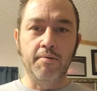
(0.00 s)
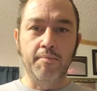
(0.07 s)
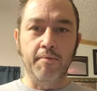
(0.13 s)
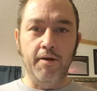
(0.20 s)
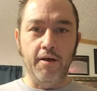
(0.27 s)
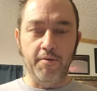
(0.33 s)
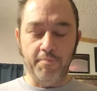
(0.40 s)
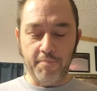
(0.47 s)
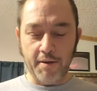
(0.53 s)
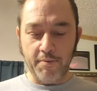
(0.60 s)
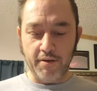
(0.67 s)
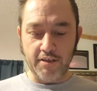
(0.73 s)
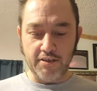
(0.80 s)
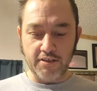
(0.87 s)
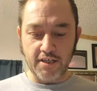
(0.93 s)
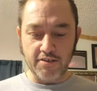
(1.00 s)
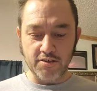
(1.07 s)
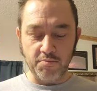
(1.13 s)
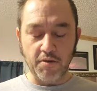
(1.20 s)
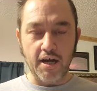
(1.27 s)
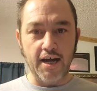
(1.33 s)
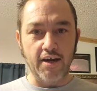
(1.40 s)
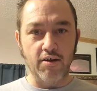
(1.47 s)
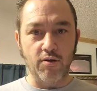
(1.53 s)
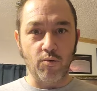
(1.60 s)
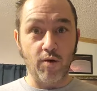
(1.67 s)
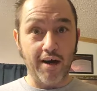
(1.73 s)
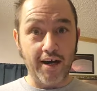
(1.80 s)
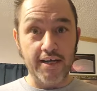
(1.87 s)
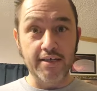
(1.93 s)
Uh, maybe shed some light on
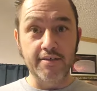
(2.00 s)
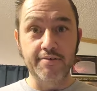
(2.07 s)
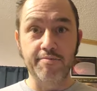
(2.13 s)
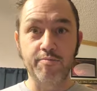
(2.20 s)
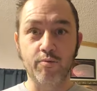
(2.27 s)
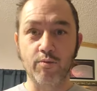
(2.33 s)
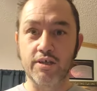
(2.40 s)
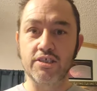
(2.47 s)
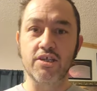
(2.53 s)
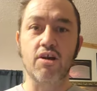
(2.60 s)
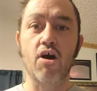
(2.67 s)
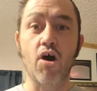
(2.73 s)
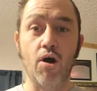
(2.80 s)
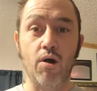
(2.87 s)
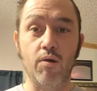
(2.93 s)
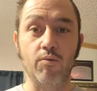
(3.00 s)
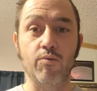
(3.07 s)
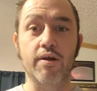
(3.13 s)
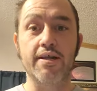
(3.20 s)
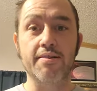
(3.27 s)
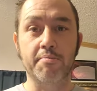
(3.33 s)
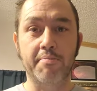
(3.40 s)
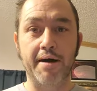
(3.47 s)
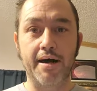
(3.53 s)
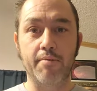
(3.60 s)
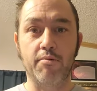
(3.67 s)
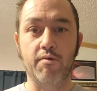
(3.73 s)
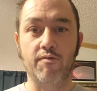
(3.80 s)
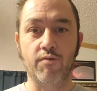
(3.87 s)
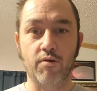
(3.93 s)
why we should all read the
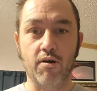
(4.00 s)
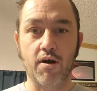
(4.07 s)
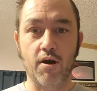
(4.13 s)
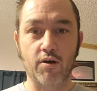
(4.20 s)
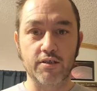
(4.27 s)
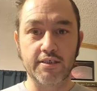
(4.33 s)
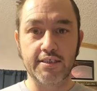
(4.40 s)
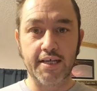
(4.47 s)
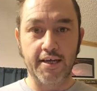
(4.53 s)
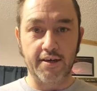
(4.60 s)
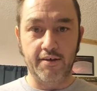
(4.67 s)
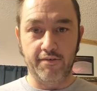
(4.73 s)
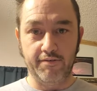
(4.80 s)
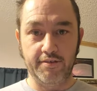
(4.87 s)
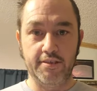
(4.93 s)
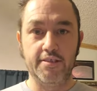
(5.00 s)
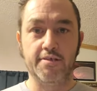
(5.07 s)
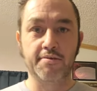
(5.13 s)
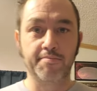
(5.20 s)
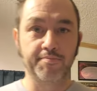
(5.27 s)
Bible for ourselves.